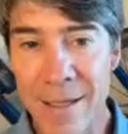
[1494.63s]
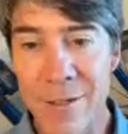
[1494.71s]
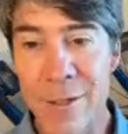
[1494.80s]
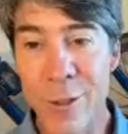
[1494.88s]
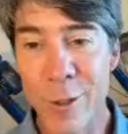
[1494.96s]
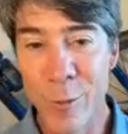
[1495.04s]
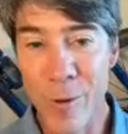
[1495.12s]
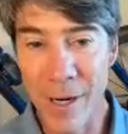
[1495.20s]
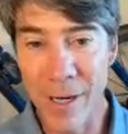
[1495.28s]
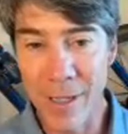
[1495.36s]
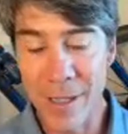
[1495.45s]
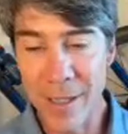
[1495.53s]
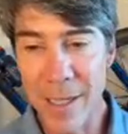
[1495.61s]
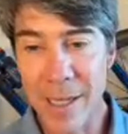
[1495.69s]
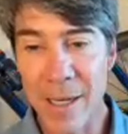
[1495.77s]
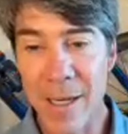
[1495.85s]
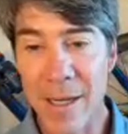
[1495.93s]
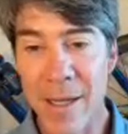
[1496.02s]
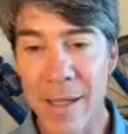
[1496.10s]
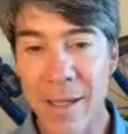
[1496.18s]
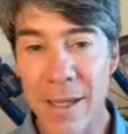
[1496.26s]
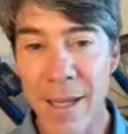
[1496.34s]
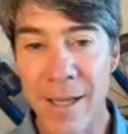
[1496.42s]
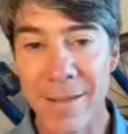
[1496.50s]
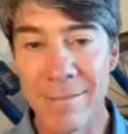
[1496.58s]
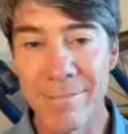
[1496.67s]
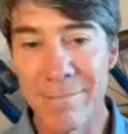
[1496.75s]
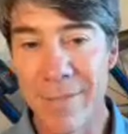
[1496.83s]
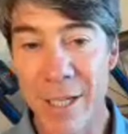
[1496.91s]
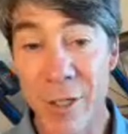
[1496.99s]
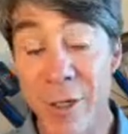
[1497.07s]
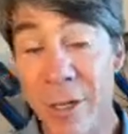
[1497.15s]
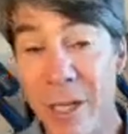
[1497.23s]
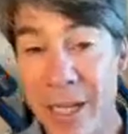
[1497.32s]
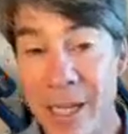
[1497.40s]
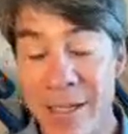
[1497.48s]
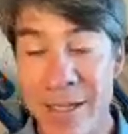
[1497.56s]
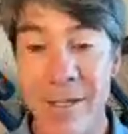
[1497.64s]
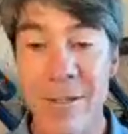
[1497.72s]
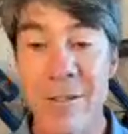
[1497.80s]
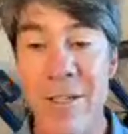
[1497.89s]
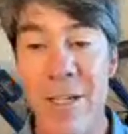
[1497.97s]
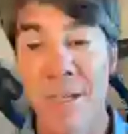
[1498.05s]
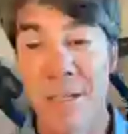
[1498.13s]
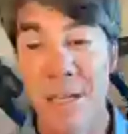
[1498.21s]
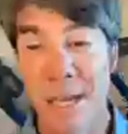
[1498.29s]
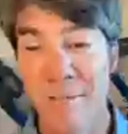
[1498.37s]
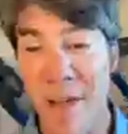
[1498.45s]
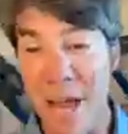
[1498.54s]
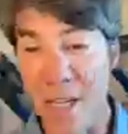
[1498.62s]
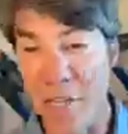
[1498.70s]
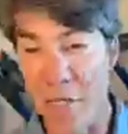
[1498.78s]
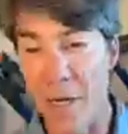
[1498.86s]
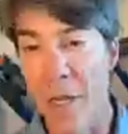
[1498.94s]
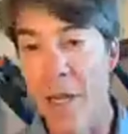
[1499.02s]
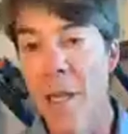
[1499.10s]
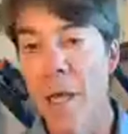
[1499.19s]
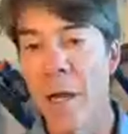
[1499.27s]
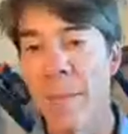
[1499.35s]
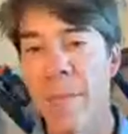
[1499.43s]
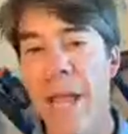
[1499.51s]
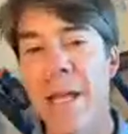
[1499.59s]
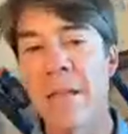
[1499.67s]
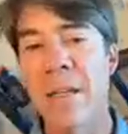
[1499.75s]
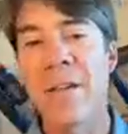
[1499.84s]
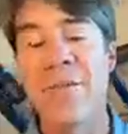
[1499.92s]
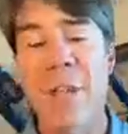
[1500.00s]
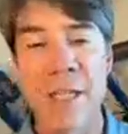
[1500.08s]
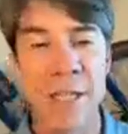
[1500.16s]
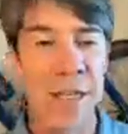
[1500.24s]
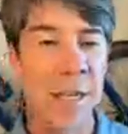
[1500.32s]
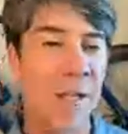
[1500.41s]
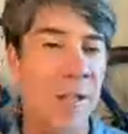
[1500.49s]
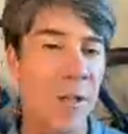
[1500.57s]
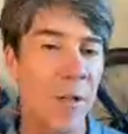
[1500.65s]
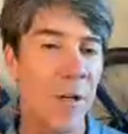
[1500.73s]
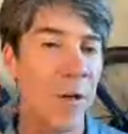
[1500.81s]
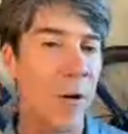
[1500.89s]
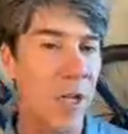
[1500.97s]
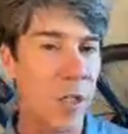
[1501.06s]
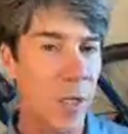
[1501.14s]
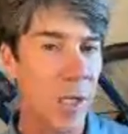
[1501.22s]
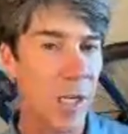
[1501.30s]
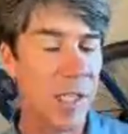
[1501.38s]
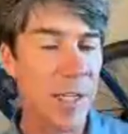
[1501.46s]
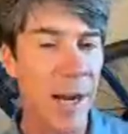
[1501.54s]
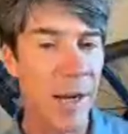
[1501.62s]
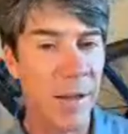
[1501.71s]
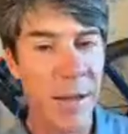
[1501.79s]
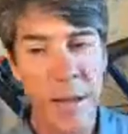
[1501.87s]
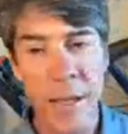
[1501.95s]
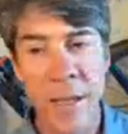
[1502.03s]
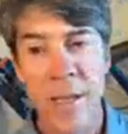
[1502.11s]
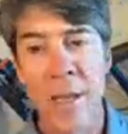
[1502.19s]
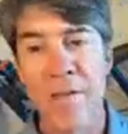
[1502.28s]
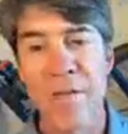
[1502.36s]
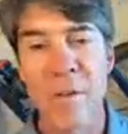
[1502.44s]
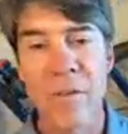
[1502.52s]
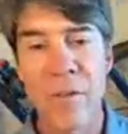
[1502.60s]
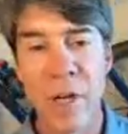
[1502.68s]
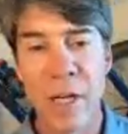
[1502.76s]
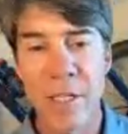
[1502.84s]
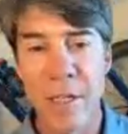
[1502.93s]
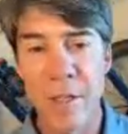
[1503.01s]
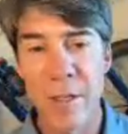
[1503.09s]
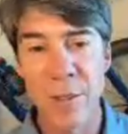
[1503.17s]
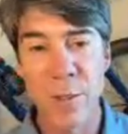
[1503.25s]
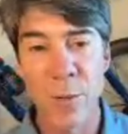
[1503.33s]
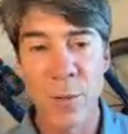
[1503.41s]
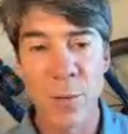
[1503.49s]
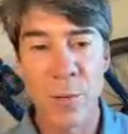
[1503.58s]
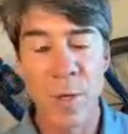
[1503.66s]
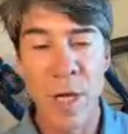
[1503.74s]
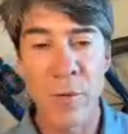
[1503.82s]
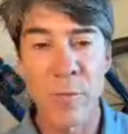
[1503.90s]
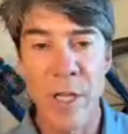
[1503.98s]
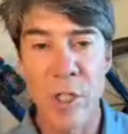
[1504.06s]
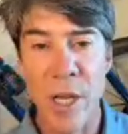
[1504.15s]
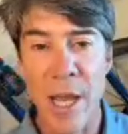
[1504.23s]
do your work, uh, and and you're going to continue to to get faster. Um, Anthony, if that didn't answer your question entirely, feel free to uh, reach